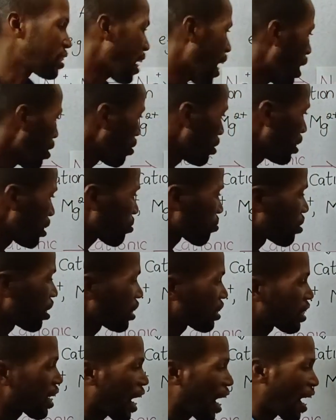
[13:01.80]
the ionic
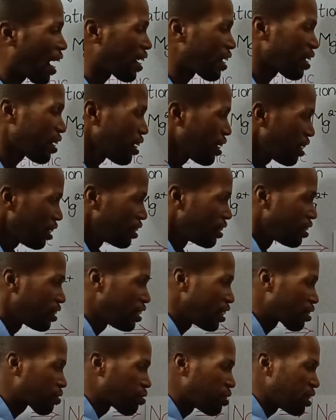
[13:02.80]
radii
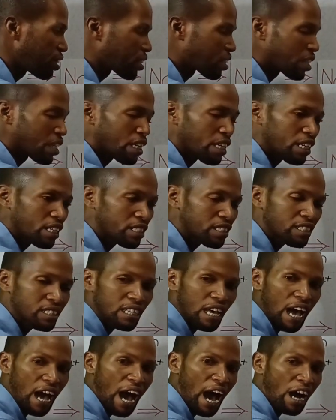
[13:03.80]

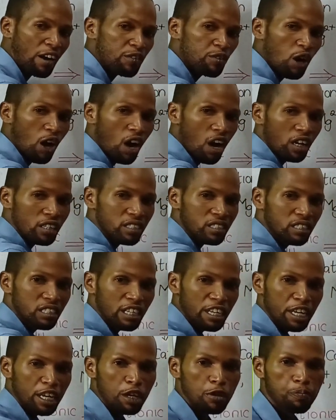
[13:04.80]
decreases across
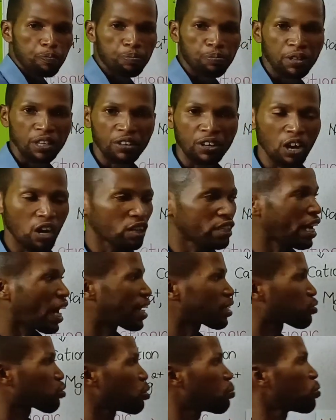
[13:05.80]
the period
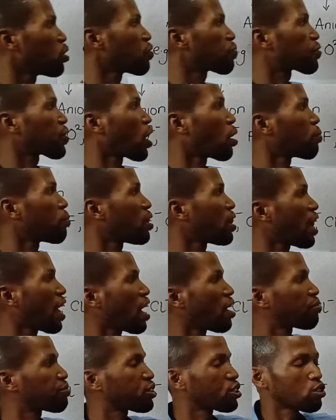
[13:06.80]
as we move from
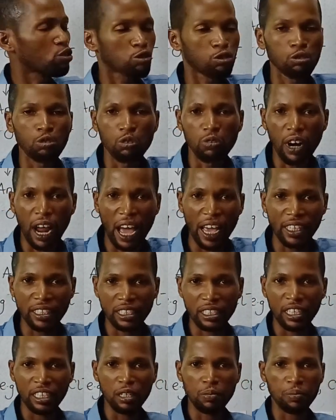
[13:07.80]
left to right
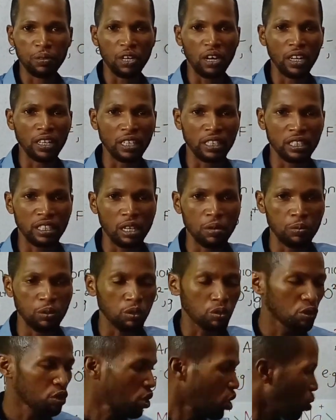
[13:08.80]
in the periodic
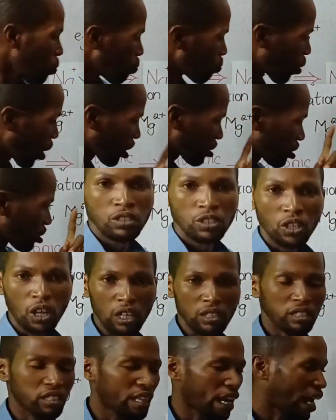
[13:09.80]
table. But
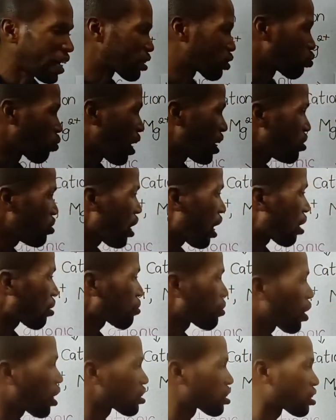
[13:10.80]
note that when you are
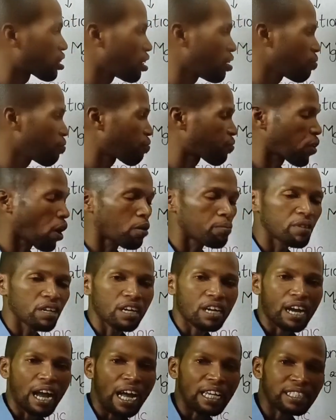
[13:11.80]
crossing from the
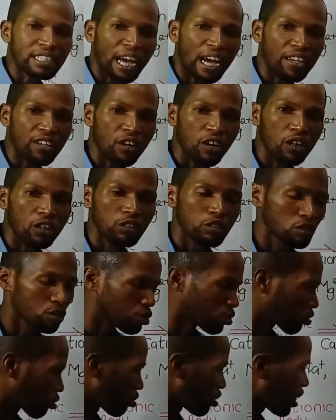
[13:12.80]

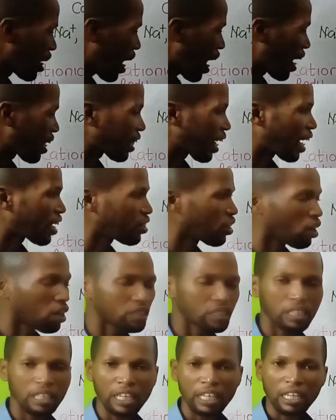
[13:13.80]
cations to the
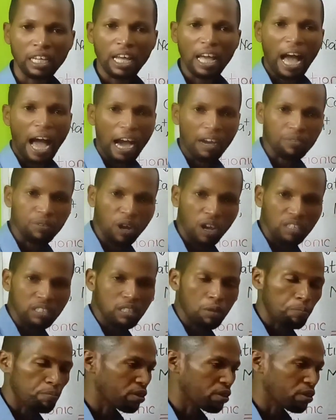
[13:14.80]
anion across the